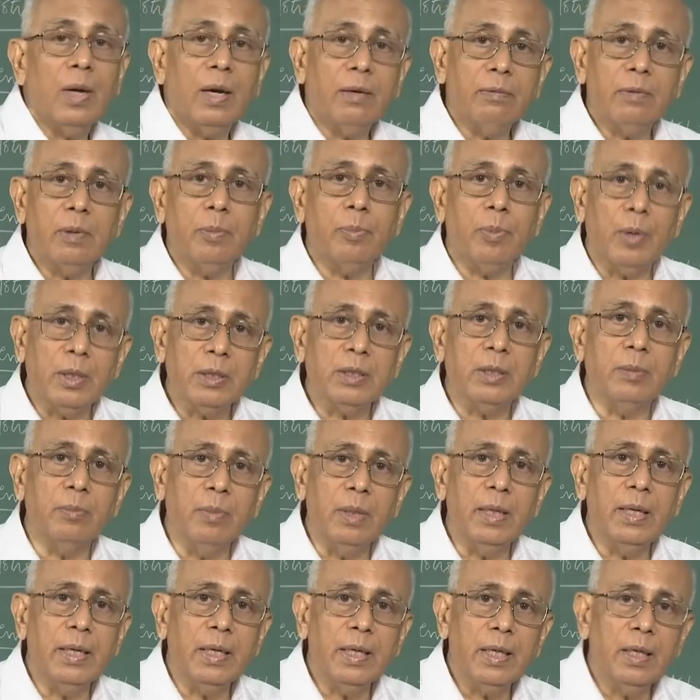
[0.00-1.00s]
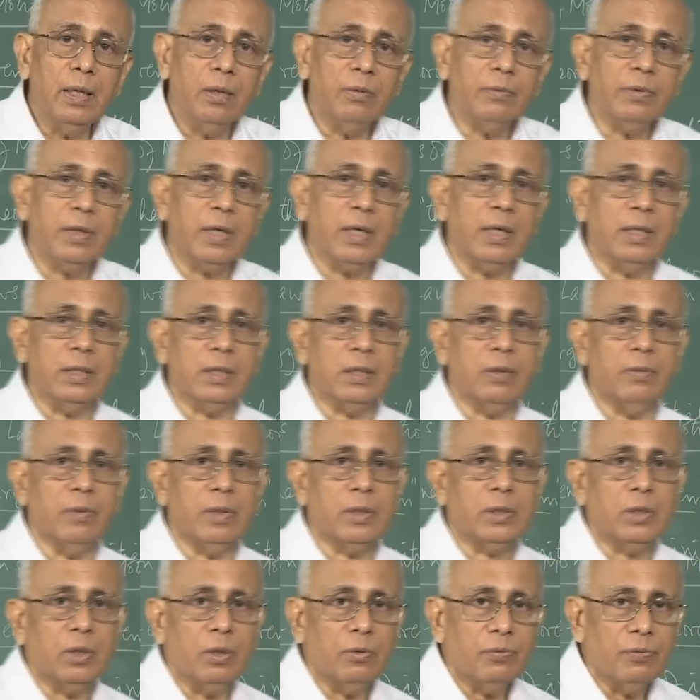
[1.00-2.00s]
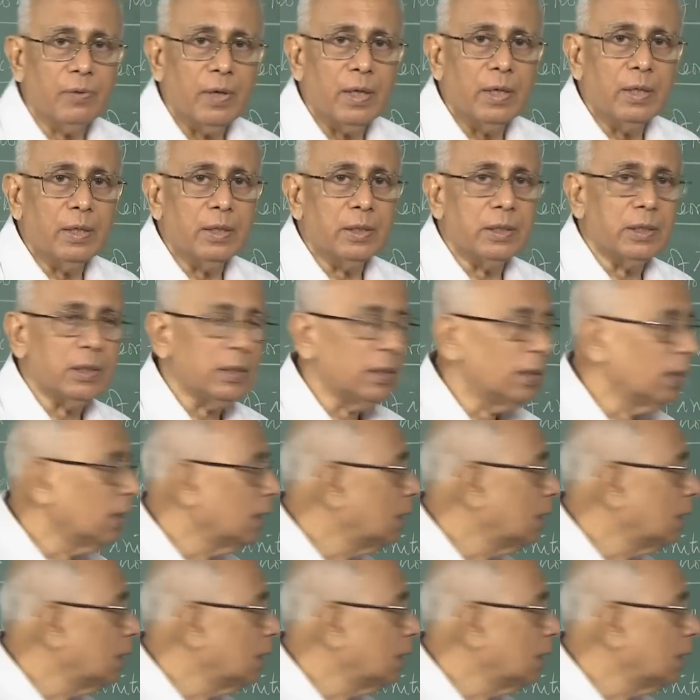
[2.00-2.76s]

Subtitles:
have the possibility of the conservation of energy.